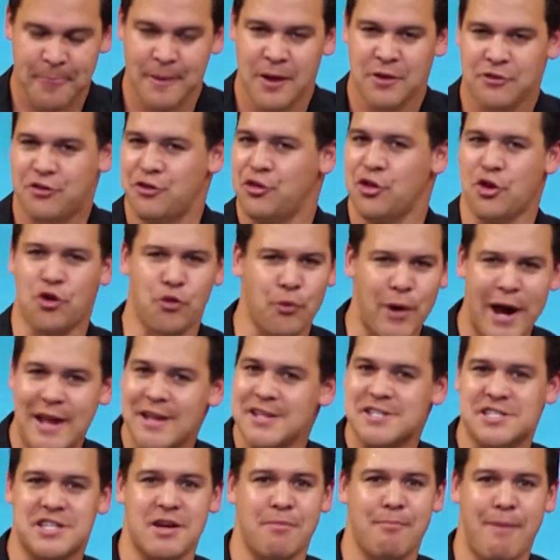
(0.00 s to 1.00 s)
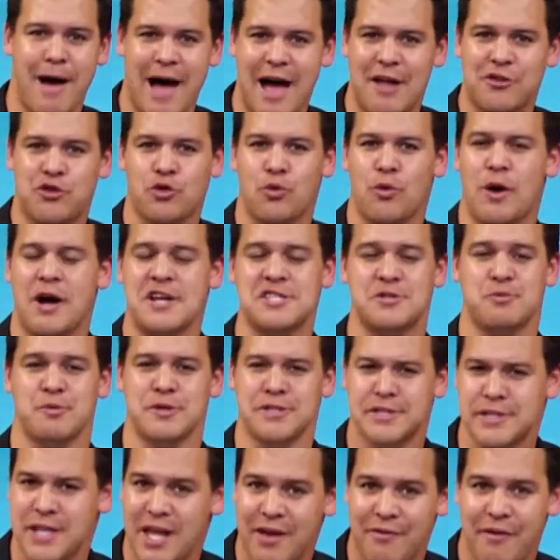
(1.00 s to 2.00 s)
See, the greatest command to us
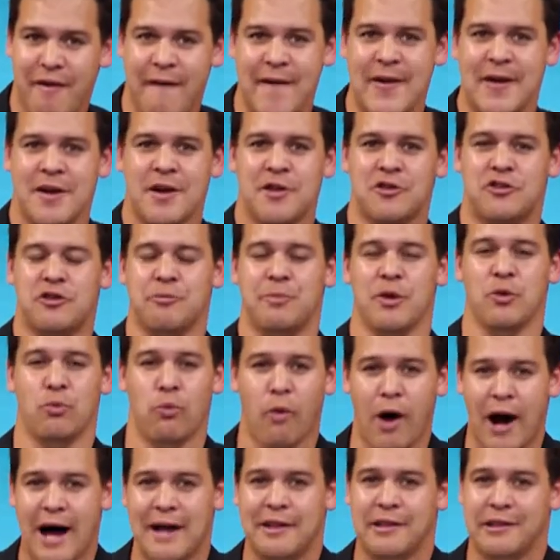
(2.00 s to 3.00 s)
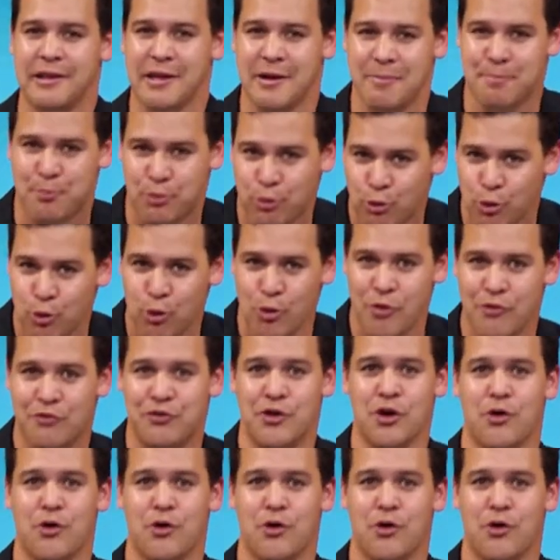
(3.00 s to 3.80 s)
was never to be widely approved.